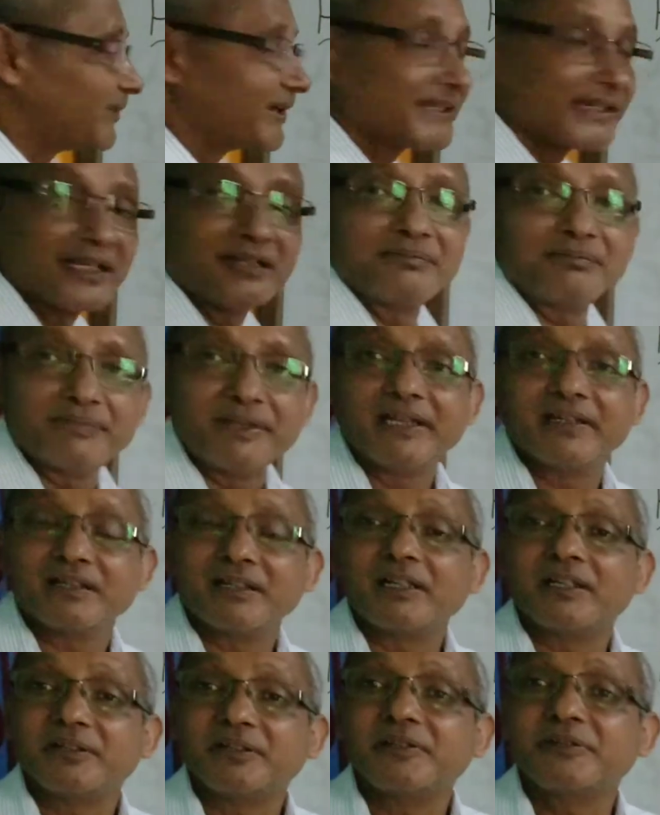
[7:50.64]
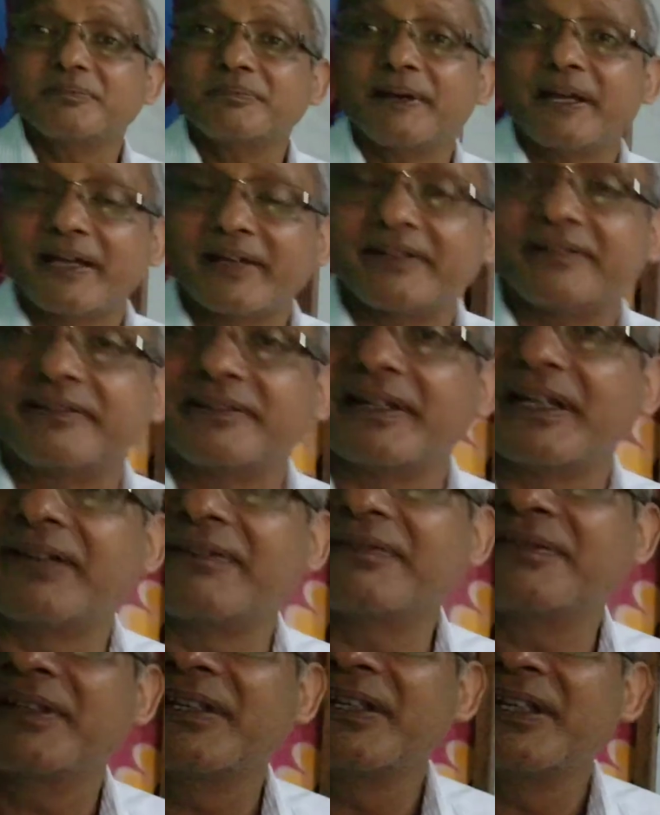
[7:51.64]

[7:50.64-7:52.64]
we can make a good paragraph.